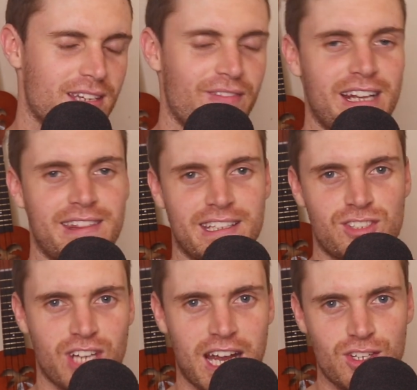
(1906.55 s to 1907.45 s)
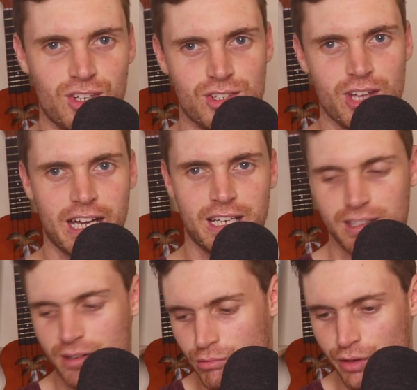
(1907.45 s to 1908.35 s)
If anything changes, I
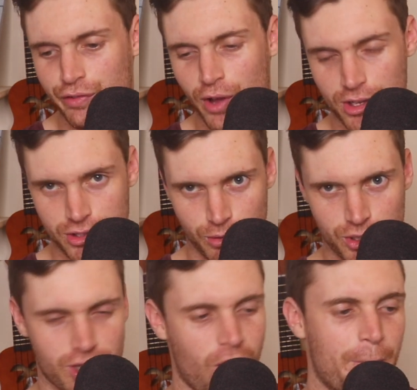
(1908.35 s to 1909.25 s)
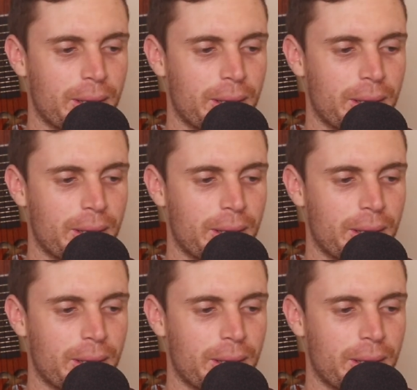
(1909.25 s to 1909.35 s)
can reverse the result.